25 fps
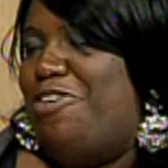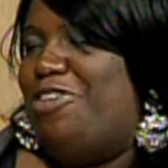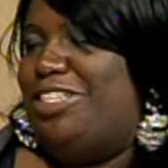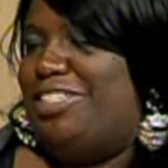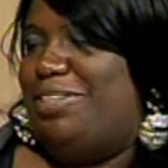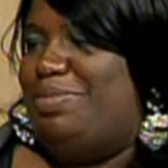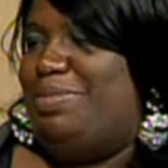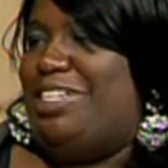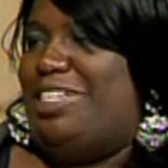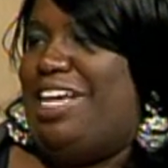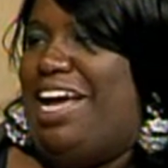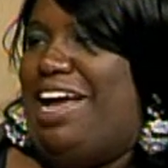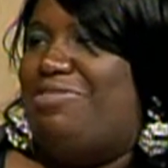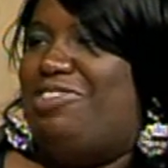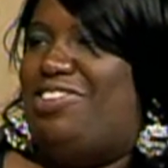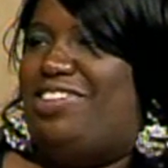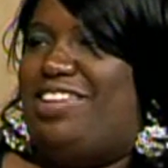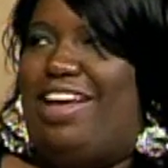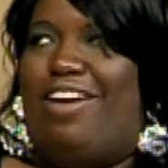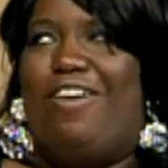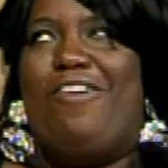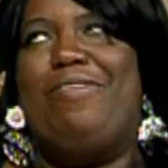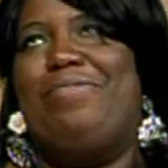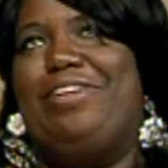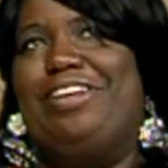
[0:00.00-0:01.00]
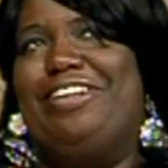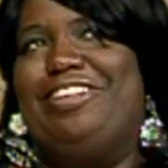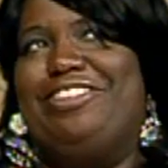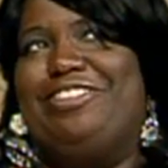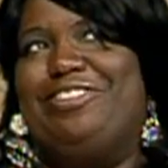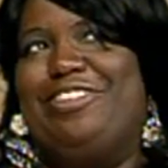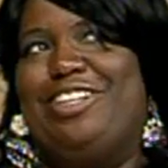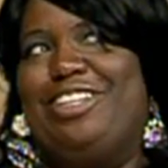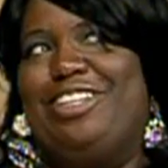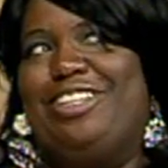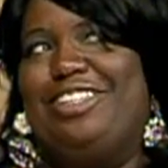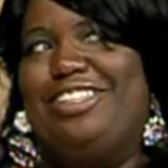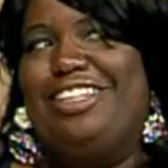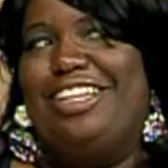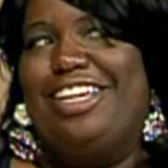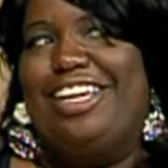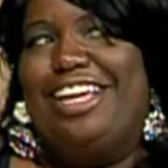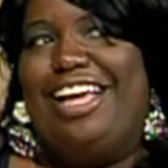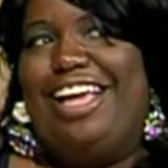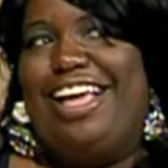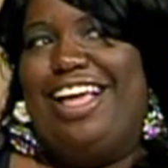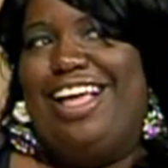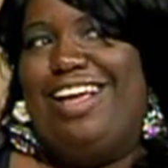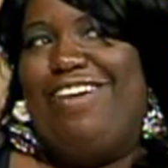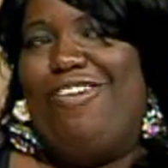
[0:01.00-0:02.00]
know sometimes you say, oh, I'm going to do it.
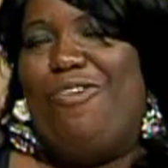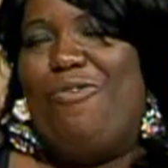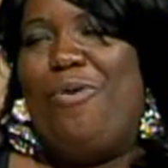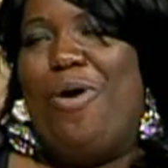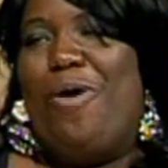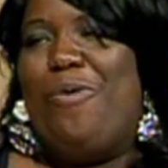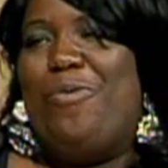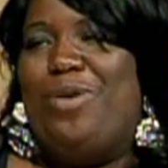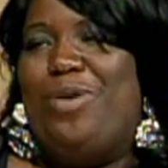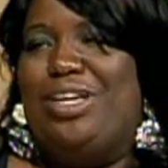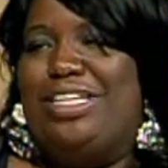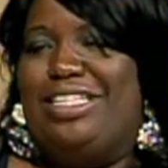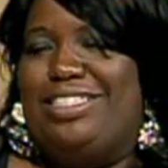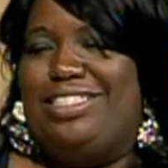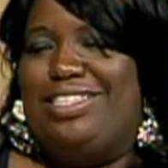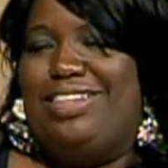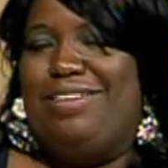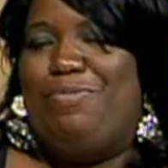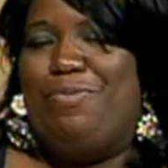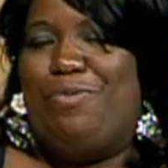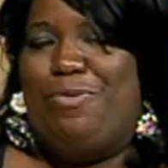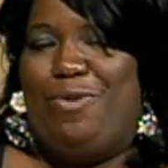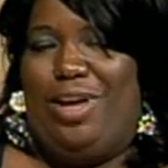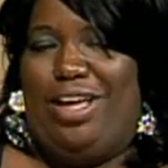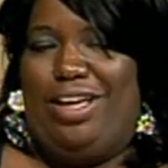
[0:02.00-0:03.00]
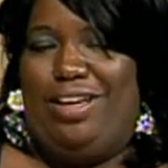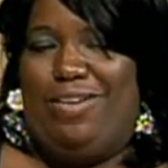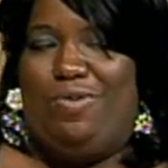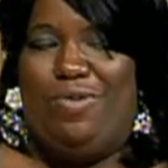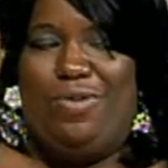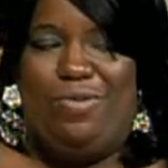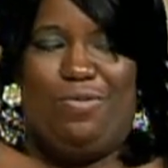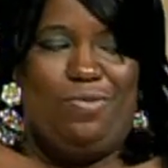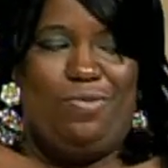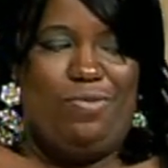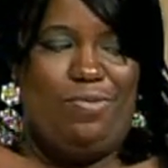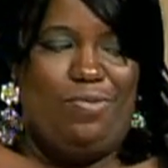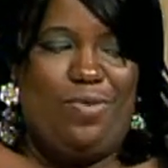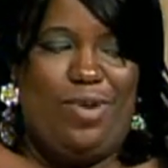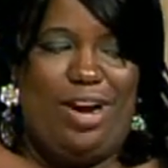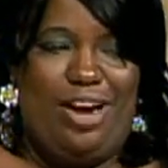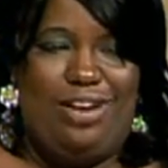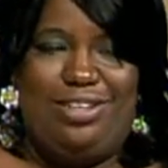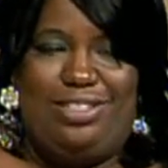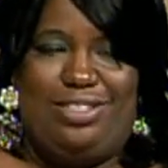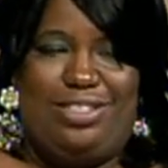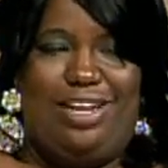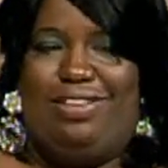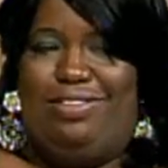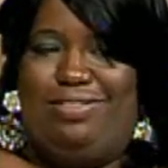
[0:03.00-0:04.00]
What was the point
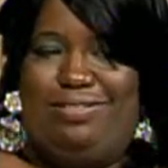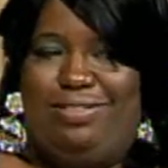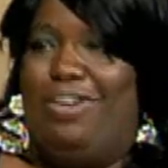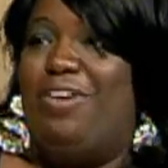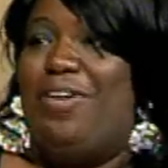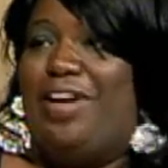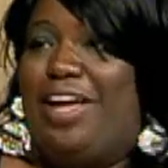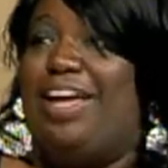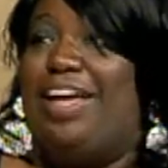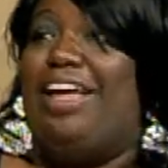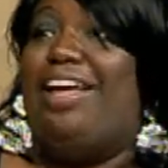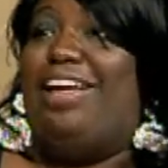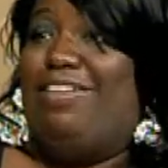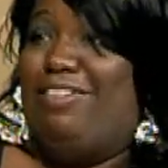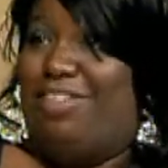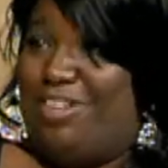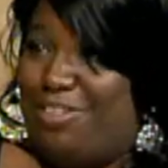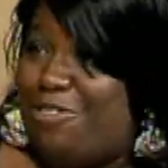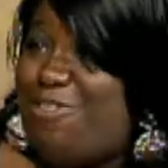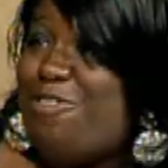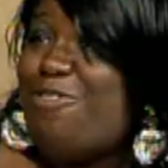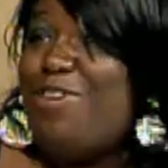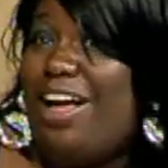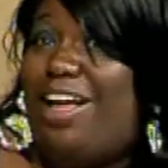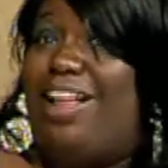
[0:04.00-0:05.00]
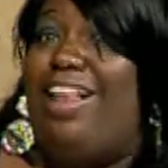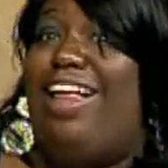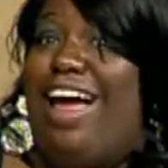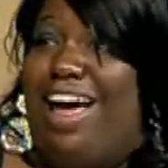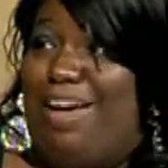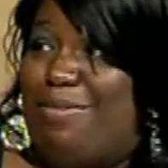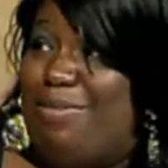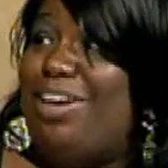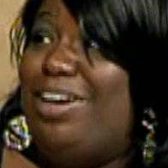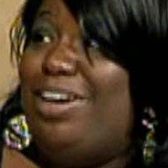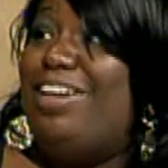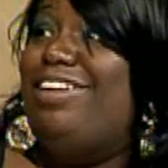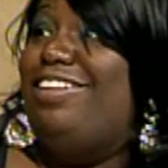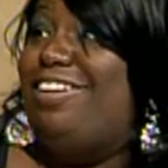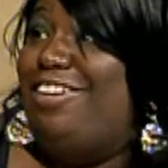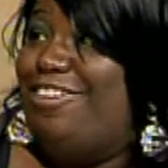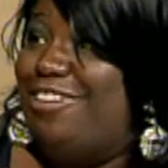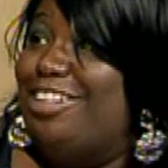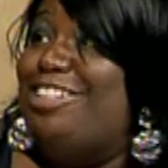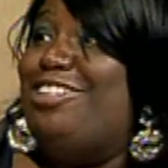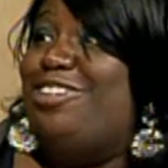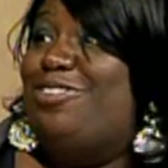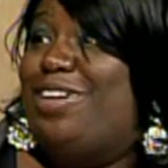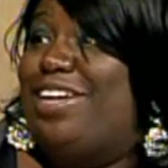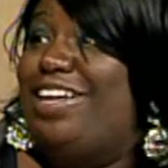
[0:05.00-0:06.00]
where it said, okay, for real, I'm going to
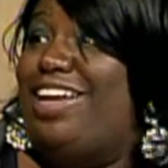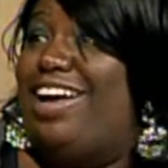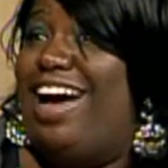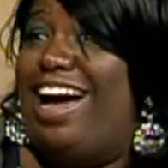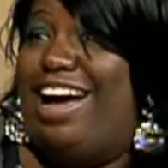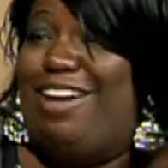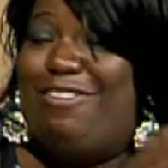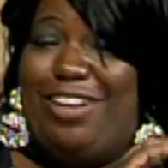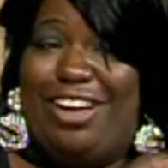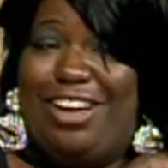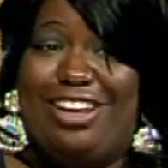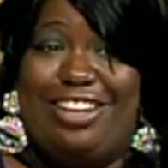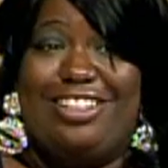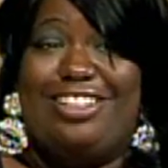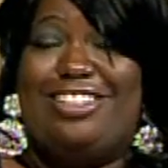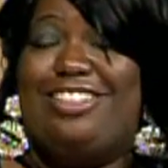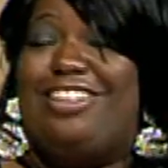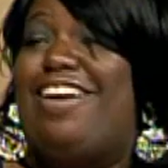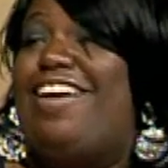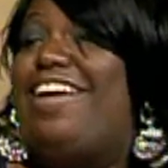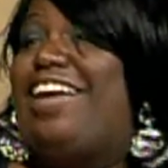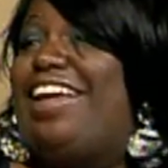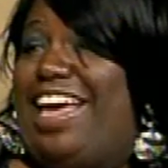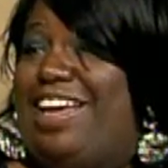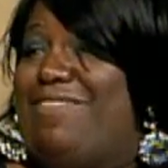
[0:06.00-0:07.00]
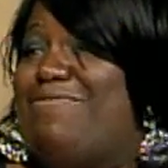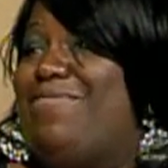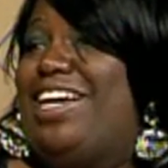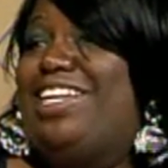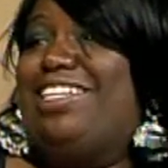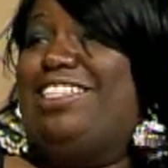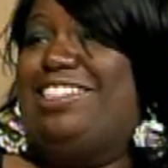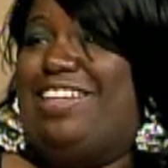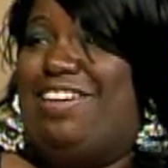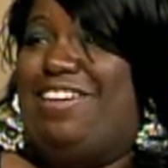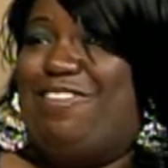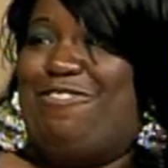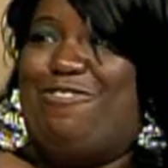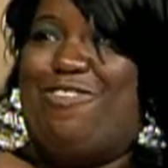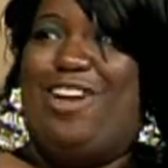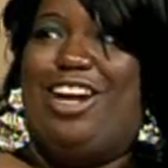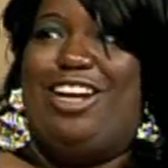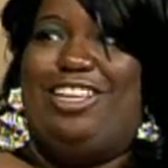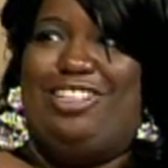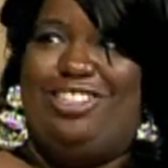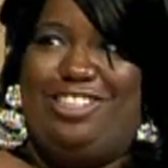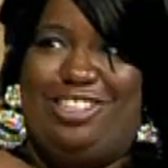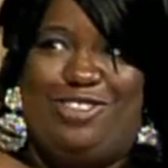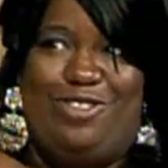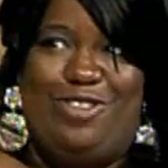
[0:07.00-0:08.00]
go do it. I'm going to start getting my stuff
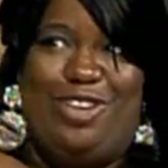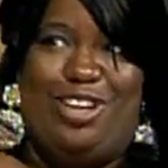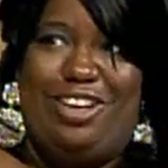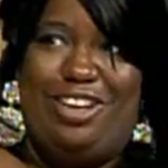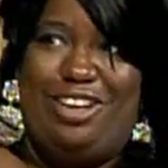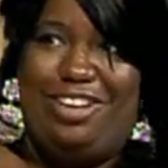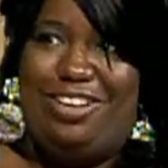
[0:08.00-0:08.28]
ready to do it.